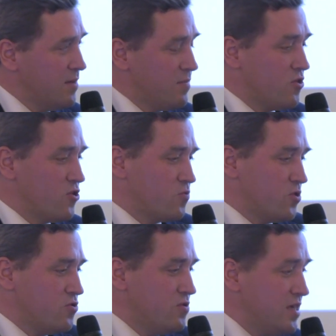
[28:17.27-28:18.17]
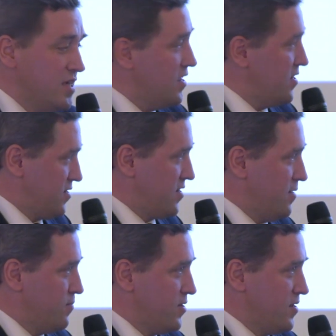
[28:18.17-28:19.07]
because what you need as a
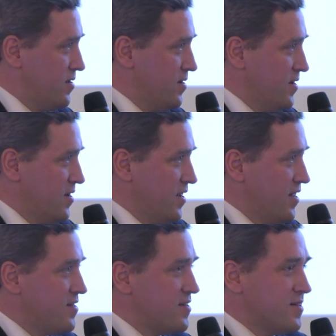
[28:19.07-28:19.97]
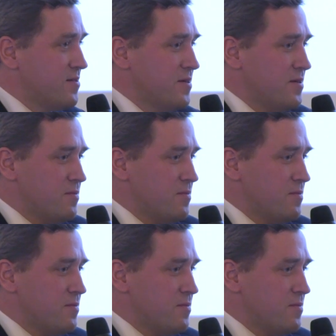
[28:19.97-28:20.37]
company is a